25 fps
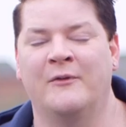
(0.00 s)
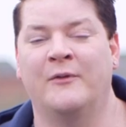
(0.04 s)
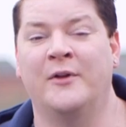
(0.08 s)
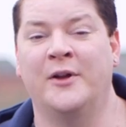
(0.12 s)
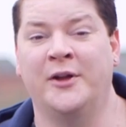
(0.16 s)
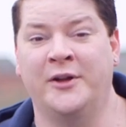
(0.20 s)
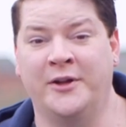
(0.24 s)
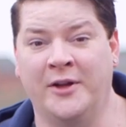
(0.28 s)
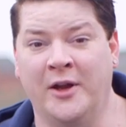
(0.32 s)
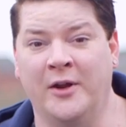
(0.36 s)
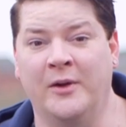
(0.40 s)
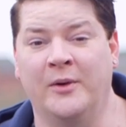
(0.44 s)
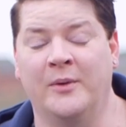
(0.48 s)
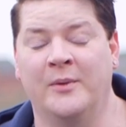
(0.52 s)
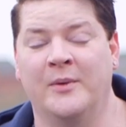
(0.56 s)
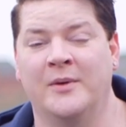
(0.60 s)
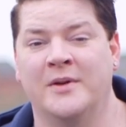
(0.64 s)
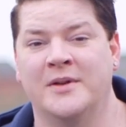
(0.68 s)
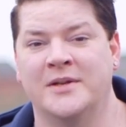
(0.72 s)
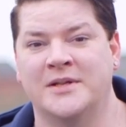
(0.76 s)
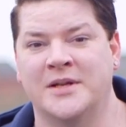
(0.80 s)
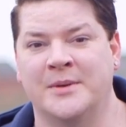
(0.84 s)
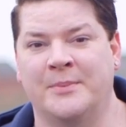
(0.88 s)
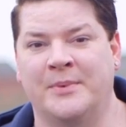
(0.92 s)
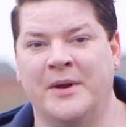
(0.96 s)
for you
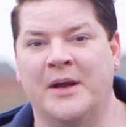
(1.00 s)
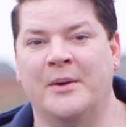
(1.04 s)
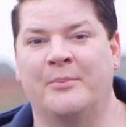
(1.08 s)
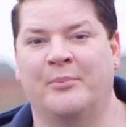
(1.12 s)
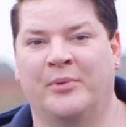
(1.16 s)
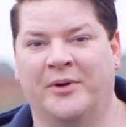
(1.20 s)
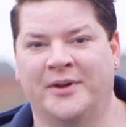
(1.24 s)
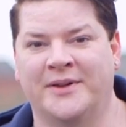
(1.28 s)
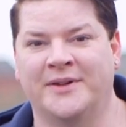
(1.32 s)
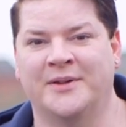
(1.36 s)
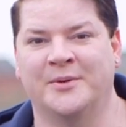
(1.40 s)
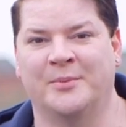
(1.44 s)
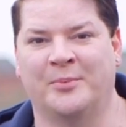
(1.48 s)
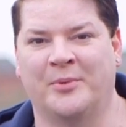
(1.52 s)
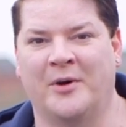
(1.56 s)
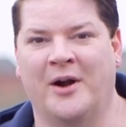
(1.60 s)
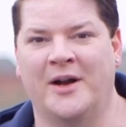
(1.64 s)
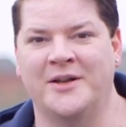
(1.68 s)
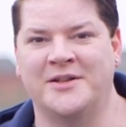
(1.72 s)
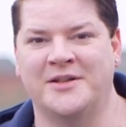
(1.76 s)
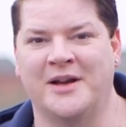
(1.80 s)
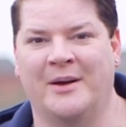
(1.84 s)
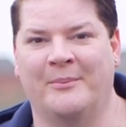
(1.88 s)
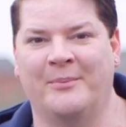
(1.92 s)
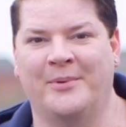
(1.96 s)
to be a Bristol
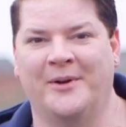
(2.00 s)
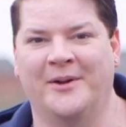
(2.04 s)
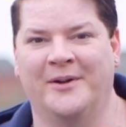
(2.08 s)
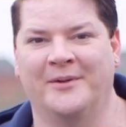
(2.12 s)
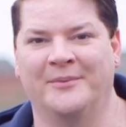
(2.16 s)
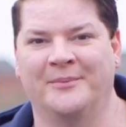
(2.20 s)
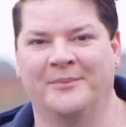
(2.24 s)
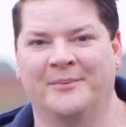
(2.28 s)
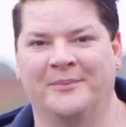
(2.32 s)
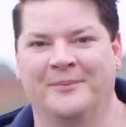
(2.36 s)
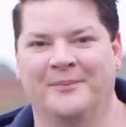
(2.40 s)
Pride champion.